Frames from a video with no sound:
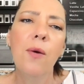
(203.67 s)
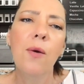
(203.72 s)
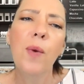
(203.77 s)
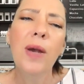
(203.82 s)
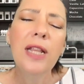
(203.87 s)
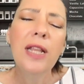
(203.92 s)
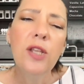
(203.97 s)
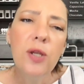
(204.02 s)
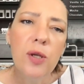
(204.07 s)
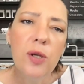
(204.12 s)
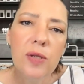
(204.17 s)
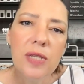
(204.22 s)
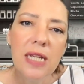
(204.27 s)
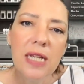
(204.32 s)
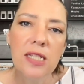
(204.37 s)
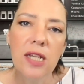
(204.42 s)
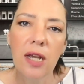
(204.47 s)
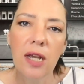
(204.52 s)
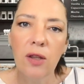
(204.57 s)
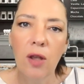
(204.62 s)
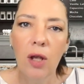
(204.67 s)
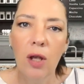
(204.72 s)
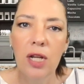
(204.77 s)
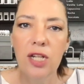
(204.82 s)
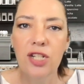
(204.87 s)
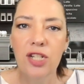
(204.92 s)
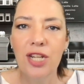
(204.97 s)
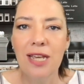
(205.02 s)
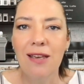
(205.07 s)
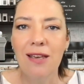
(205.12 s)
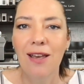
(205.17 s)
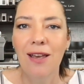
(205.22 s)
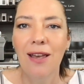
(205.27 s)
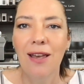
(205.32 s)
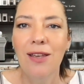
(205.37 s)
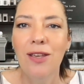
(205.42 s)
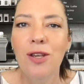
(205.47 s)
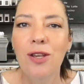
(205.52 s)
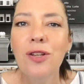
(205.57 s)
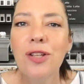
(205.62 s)
When using technology,
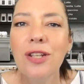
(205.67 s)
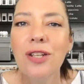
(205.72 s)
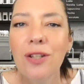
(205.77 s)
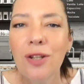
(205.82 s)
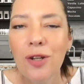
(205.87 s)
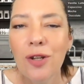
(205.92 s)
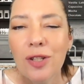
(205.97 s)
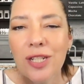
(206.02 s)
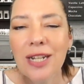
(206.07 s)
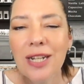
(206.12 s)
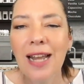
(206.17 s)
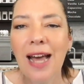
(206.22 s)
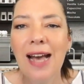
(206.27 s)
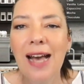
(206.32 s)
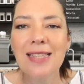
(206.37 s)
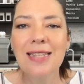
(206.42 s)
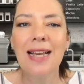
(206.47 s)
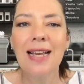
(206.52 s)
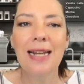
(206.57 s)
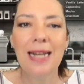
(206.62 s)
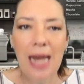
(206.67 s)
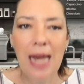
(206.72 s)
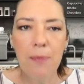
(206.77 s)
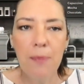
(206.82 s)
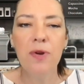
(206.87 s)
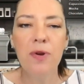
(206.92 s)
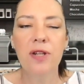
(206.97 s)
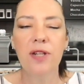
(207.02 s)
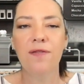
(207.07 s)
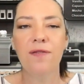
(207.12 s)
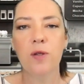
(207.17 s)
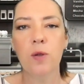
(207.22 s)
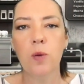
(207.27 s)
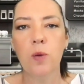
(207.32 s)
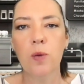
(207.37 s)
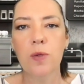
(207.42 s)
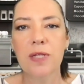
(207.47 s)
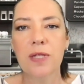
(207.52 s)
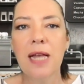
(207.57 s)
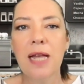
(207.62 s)
utilize collaborative
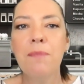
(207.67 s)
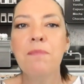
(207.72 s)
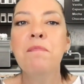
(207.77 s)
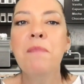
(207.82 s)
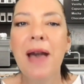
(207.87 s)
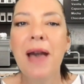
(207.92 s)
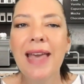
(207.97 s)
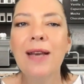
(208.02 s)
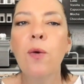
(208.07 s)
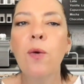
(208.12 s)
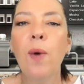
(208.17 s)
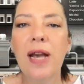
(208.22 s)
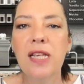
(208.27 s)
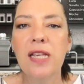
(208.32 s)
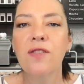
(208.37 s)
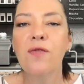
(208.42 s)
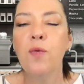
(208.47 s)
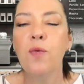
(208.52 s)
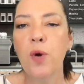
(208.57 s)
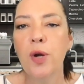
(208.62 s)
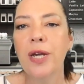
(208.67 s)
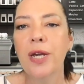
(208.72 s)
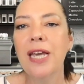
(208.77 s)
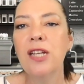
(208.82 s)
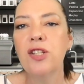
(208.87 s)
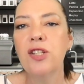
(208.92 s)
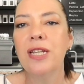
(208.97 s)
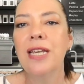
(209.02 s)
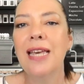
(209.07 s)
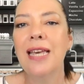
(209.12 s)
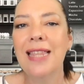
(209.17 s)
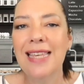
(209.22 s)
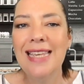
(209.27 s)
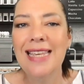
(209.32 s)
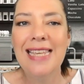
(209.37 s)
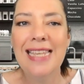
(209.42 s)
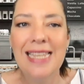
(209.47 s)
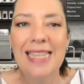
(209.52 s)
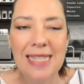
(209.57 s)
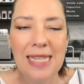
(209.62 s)
tools that make ways of working together
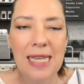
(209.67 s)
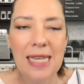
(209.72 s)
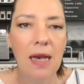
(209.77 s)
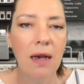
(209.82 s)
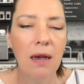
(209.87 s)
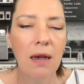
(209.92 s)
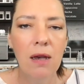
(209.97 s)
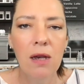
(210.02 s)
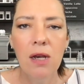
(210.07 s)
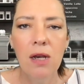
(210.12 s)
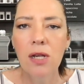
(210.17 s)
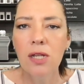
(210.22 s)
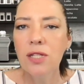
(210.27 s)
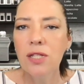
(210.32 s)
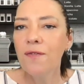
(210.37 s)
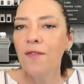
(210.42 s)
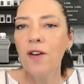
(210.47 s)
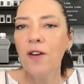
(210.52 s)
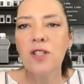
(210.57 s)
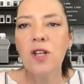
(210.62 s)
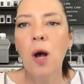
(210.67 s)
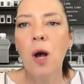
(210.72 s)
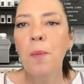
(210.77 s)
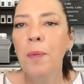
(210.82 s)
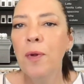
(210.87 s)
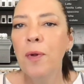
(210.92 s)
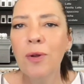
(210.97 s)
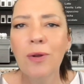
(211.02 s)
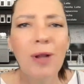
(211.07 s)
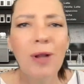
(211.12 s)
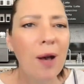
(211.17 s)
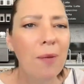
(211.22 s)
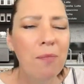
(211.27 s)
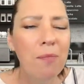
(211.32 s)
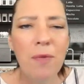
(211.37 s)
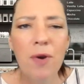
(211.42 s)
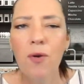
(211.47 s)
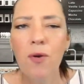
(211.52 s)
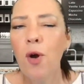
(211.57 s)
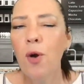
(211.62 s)
easier. So, for example,
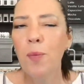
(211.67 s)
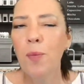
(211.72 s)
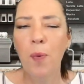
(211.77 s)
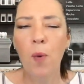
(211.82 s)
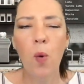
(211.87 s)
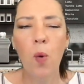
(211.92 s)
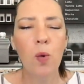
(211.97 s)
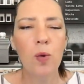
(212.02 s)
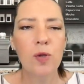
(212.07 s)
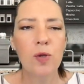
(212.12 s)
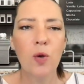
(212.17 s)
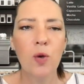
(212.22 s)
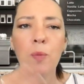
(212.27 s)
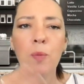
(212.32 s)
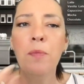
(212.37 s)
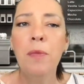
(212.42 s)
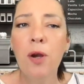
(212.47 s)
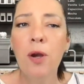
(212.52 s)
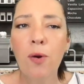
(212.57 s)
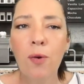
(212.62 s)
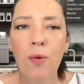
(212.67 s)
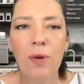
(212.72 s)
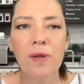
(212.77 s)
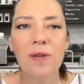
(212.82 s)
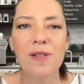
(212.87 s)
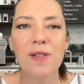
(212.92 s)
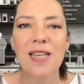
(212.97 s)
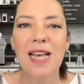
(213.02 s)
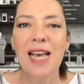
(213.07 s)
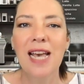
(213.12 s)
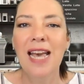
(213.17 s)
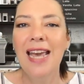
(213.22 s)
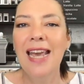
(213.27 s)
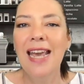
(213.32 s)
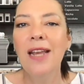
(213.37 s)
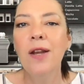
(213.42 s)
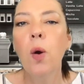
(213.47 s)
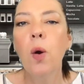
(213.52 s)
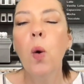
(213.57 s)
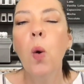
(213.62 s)
Miro boards or murals
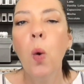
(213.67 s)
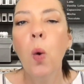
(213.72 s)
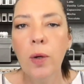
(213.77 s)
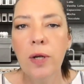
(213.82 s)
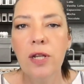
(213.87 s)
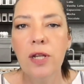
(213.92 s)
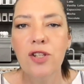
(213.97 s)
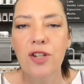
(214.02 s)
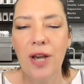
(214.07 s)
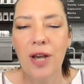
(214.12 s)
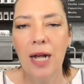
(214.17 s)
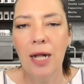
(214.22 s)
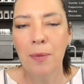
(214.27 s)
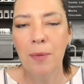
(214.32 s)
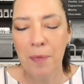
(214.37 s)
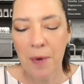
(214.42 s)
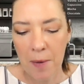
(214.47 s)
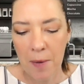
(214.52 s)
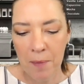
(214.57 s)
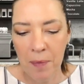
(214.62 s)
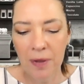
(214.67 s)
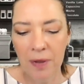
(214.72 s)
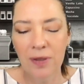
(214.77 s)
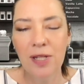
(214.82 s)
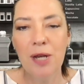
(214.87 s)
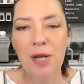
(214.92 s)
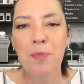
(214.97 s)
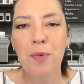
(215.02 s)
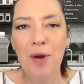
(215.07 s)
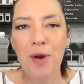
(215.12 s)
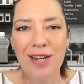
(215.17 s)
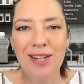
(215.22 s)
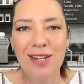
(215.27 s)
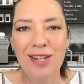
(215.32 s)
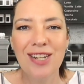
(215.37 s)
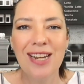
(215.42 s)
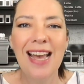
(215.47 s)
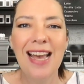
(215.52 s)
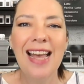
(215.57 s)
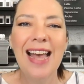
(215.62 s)
in order to help build a
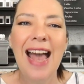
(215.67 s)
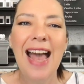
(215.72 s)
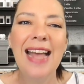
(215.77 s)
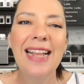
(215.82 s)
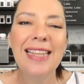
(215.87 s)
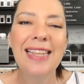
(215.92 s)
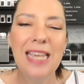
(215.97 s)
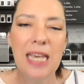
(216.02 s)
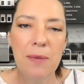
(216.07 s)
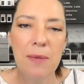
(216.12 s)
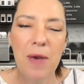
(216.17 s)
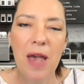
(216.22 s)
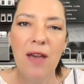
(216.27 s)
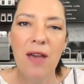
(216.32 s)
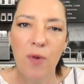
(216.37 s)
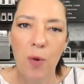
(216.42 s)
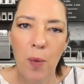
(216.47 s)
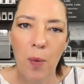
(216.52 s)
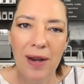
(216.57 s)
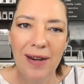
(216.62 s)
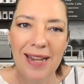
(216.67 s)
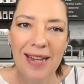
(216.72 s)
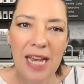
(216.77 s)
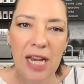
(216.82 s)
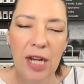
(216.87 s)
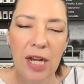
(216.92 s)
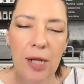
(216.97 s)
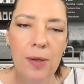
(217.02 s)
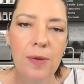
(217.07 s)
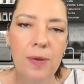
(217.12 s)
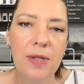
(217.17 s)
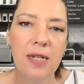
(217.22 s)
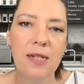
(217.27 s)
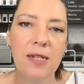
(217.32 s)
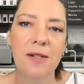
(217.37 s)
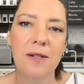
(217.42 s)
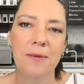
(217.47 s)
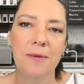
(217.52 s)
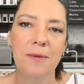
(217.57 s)
bridge and keep everyone included.